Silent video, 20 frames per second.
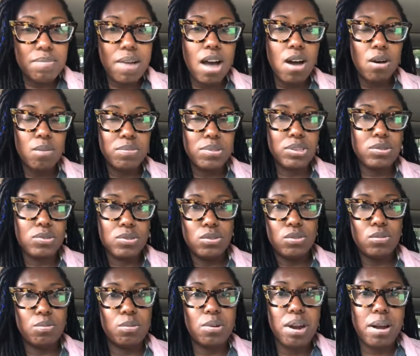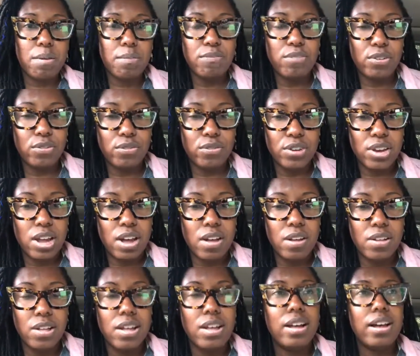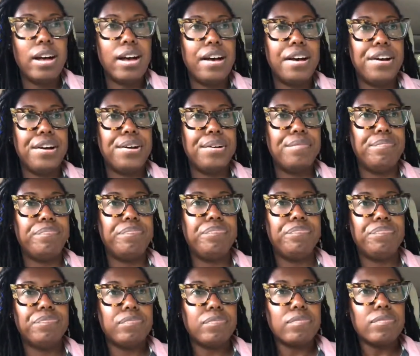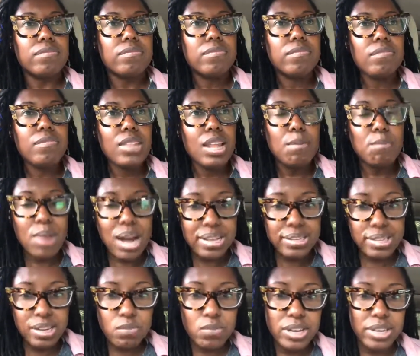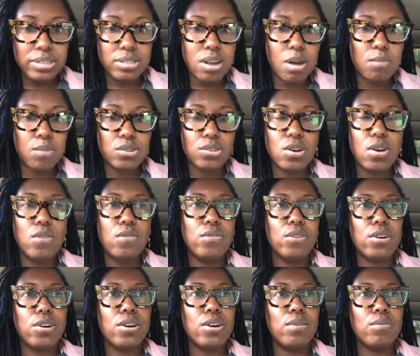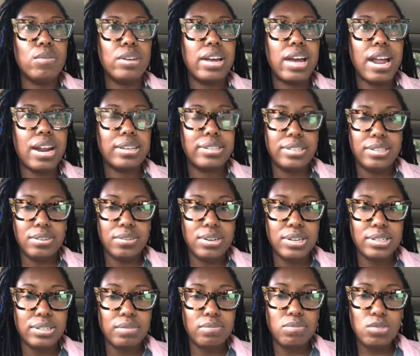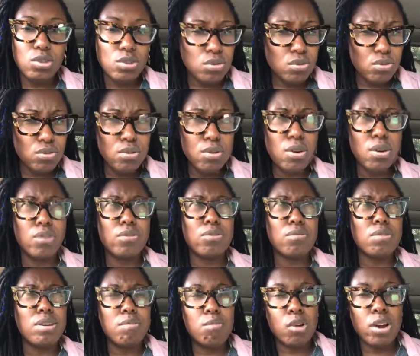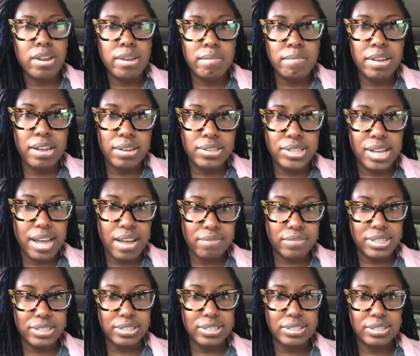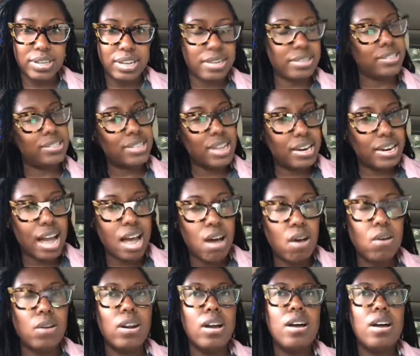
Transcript: I hope this was super helpful for y'all. Mindset week is almost over. We got a series of 2 or 3 more emails I have to send out.